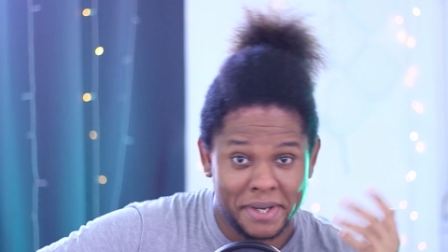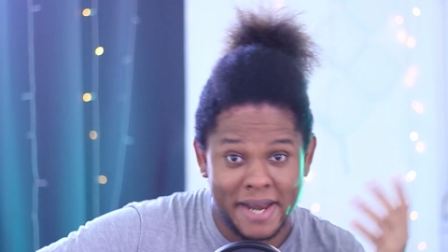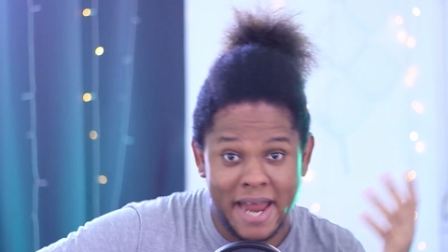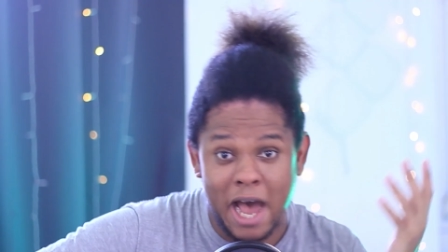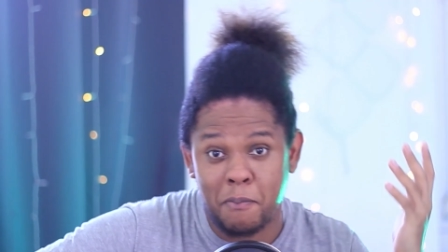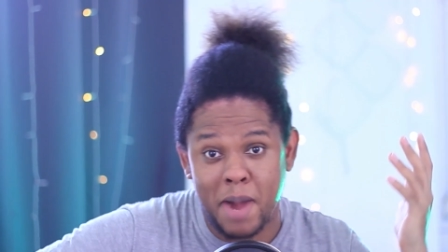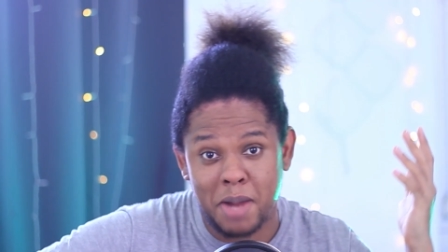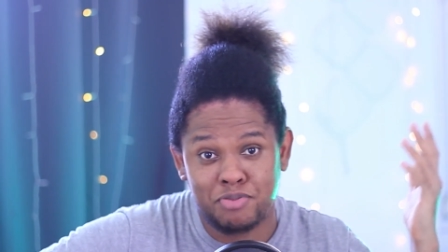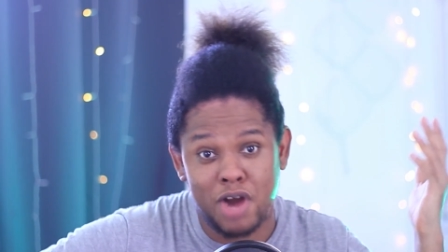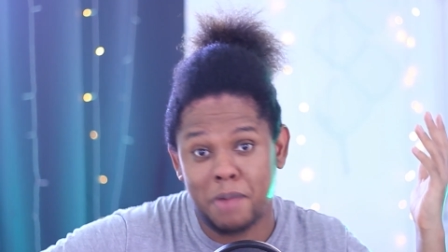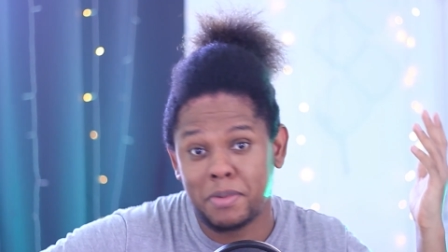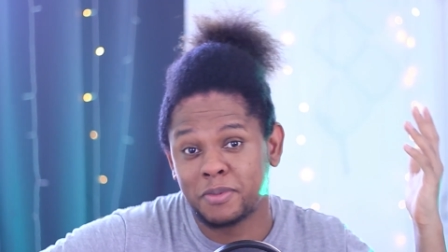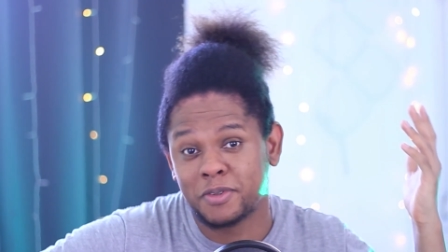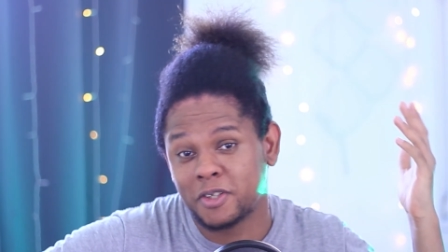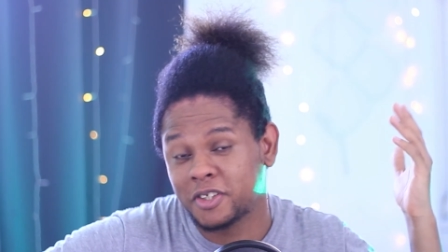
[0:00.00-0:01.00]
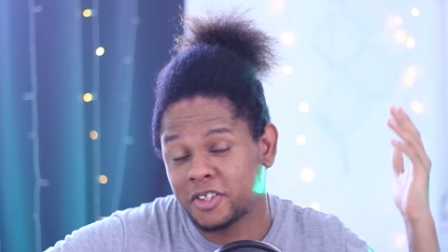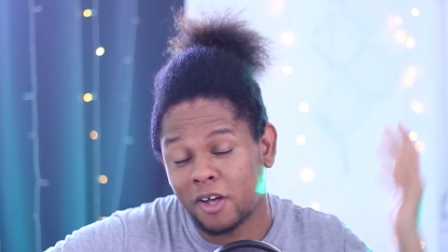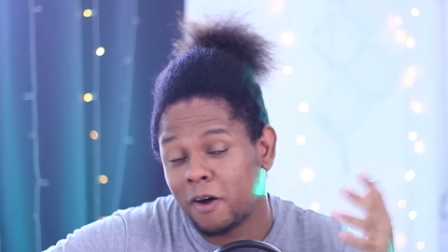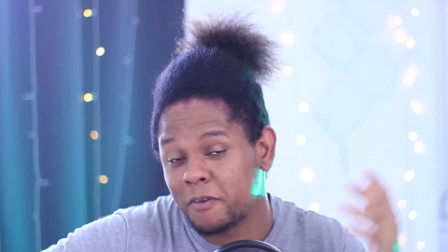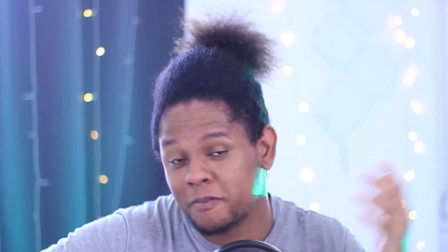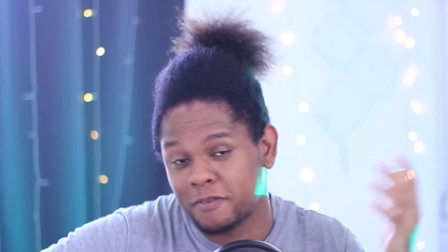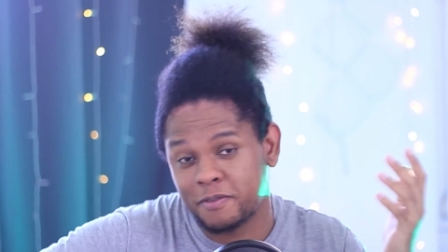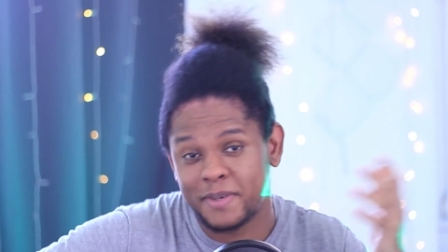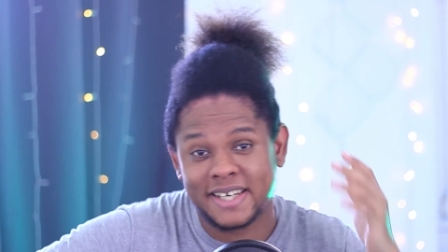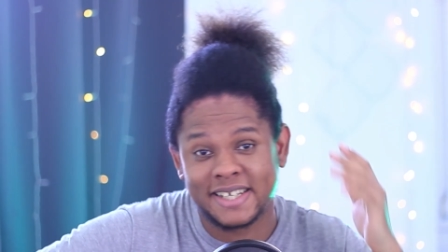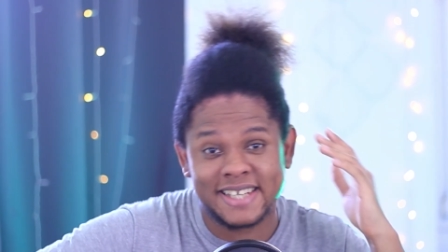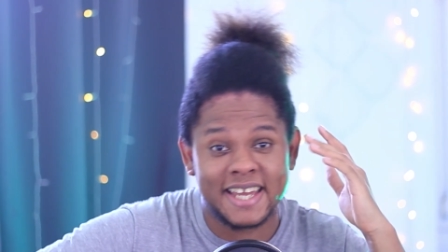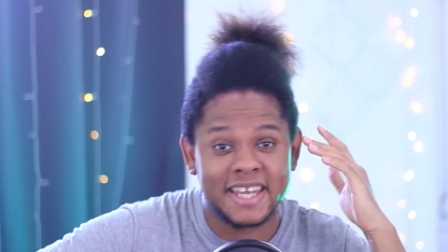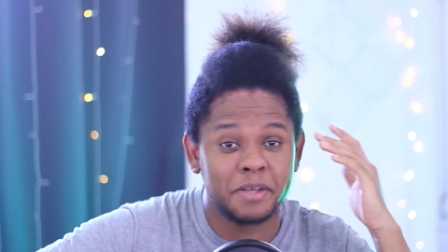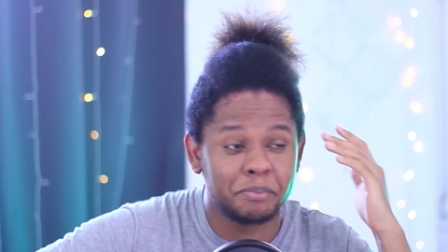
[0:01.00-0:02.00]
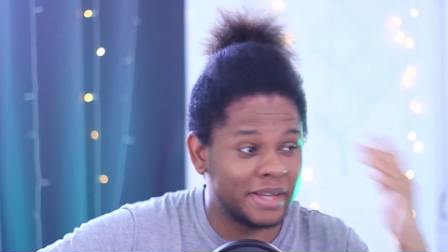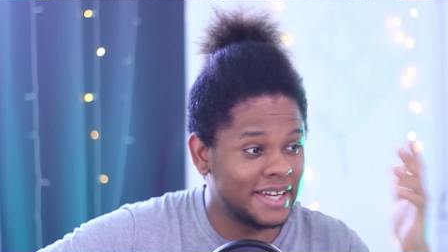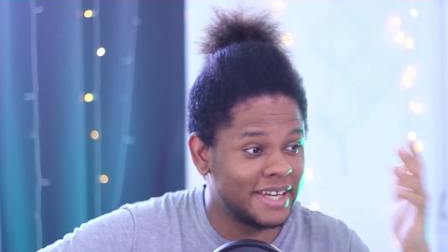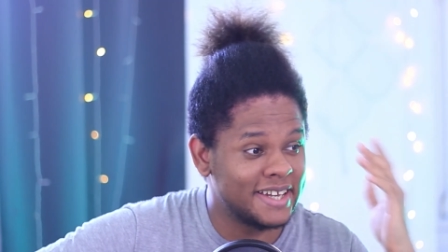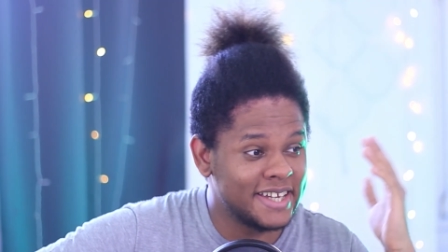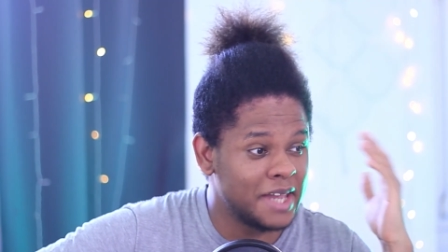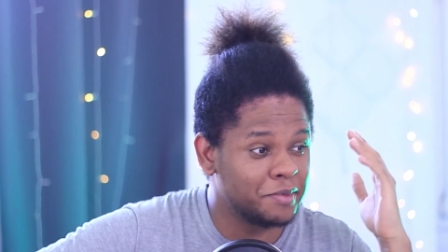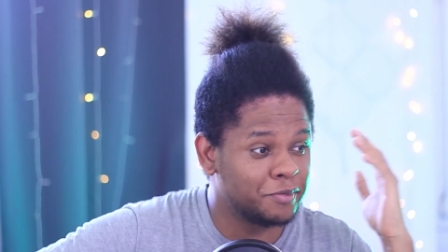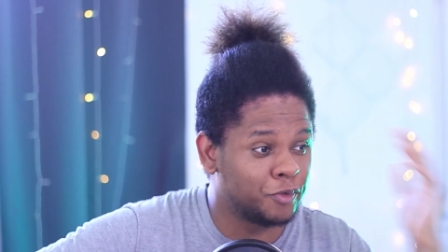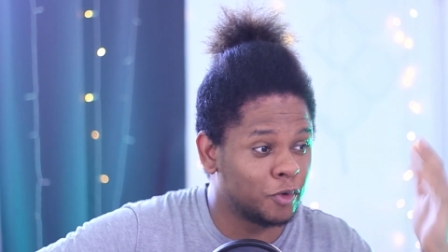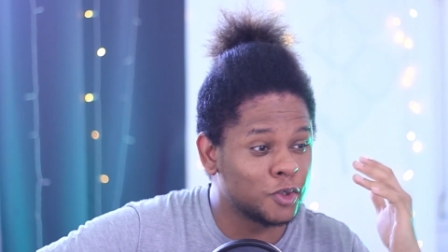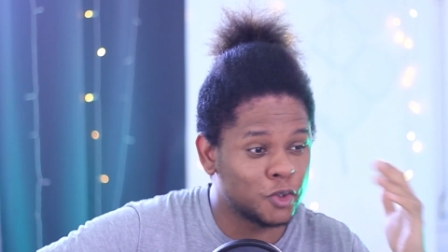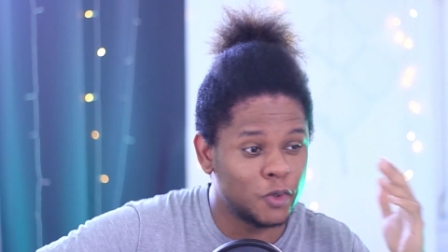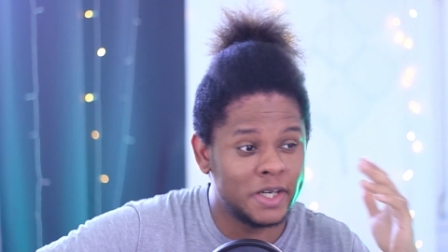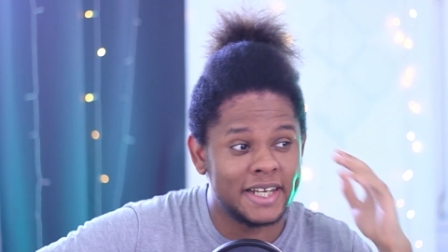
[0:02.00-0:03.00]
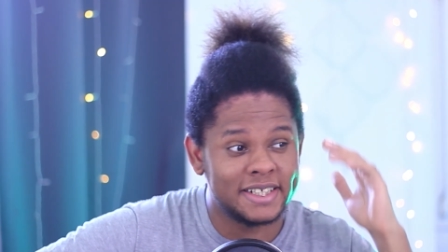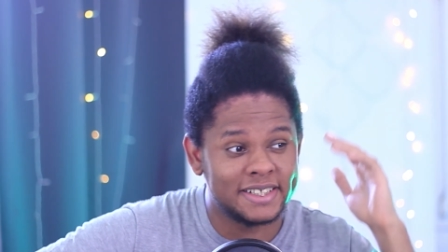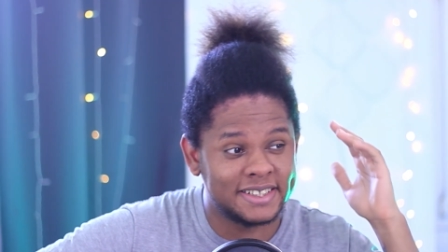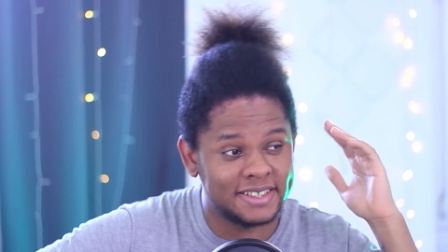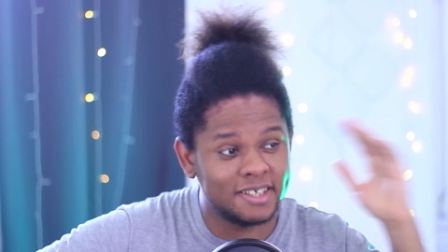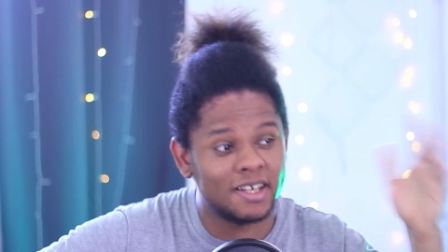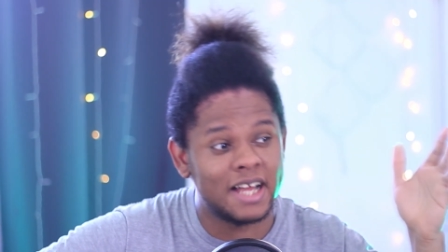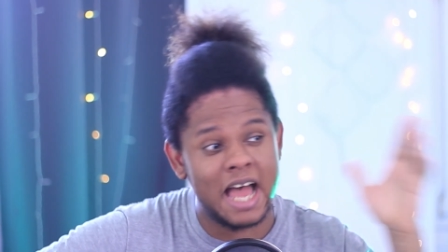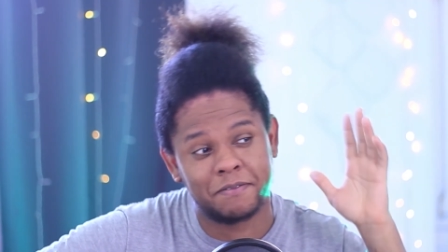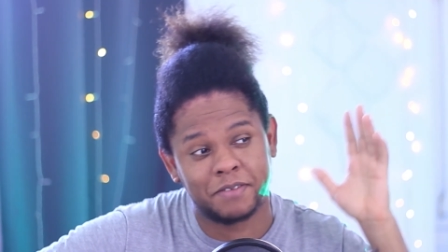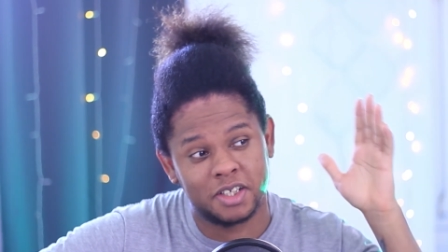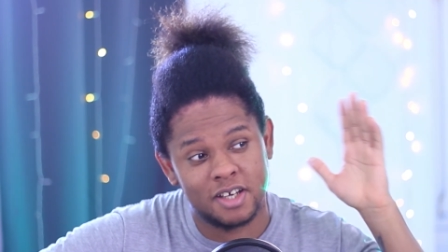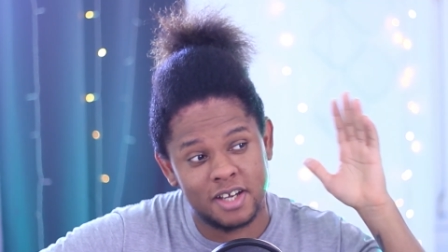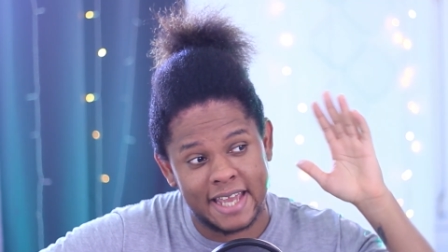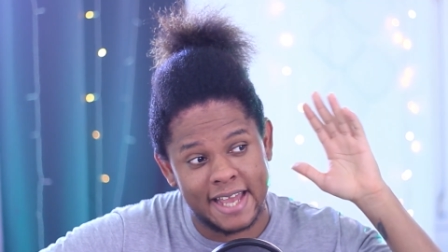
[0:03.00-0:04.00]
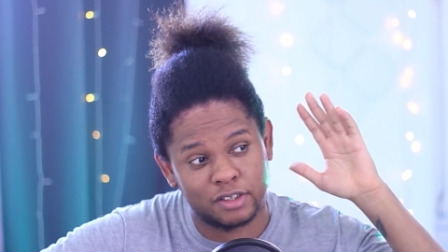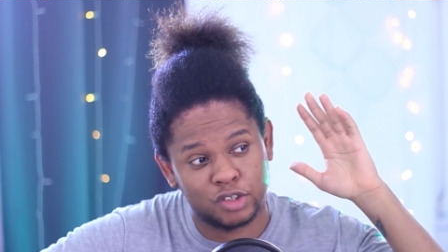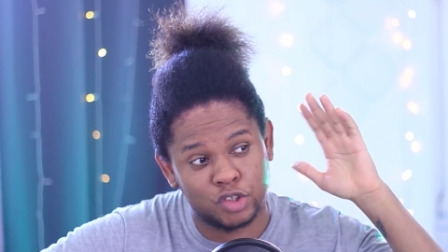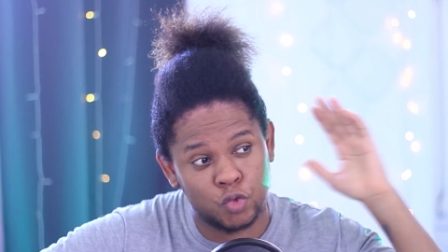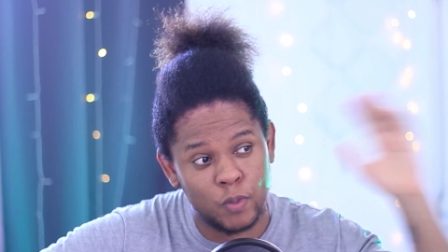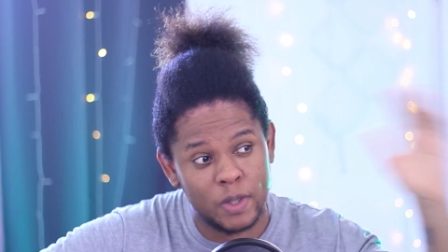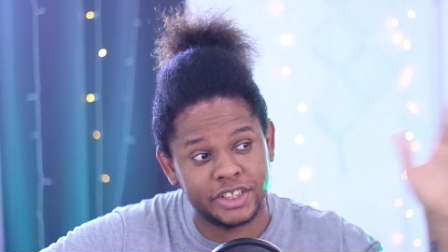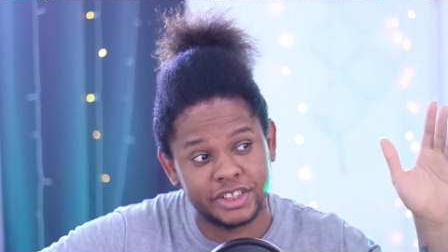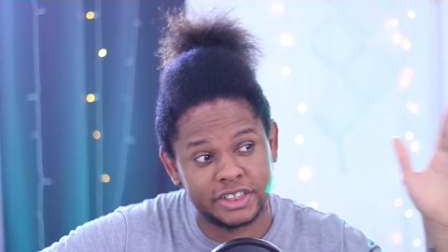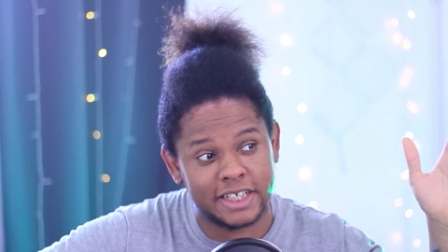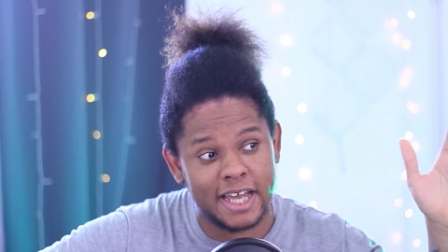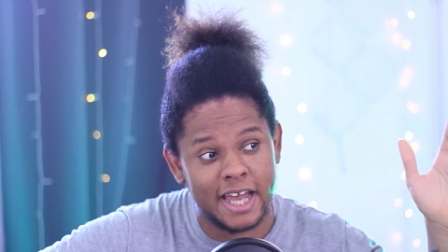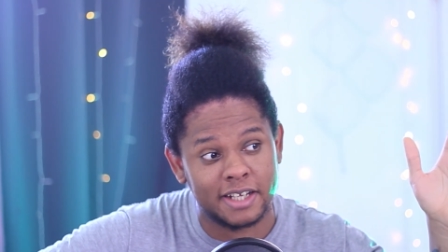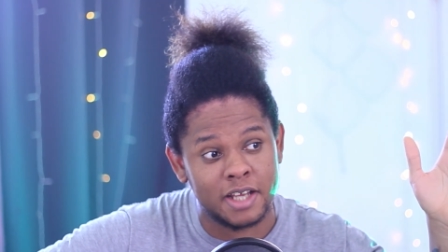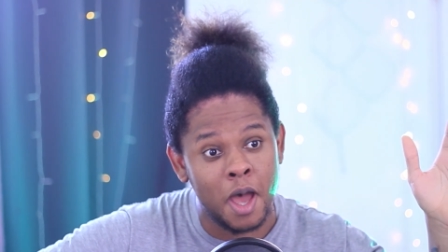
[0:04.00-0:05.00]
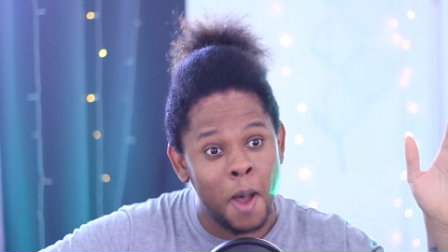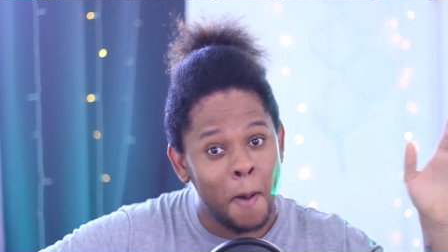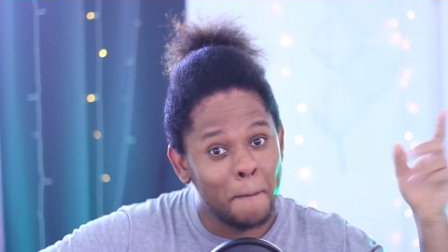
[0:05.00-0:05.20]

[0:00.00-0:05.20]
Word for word: But now my problems are solved because I can play a game full screen and still have a look at Twitch chat,